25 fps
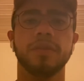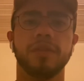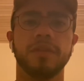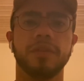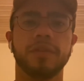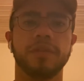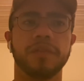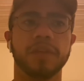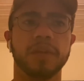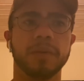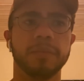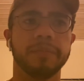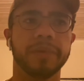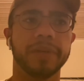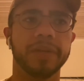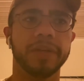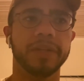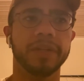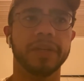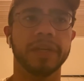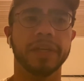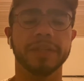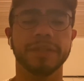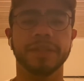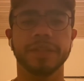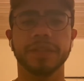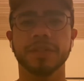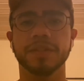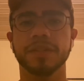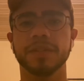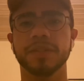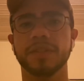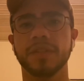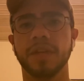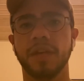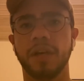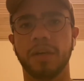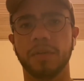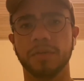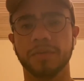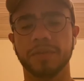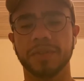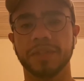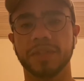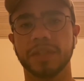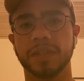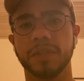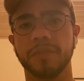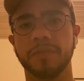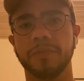somebody that is
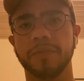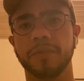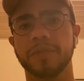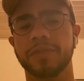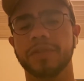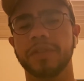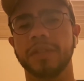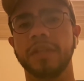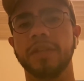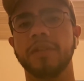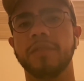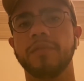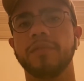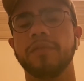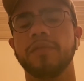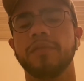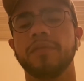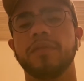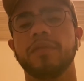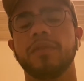outside of yourself.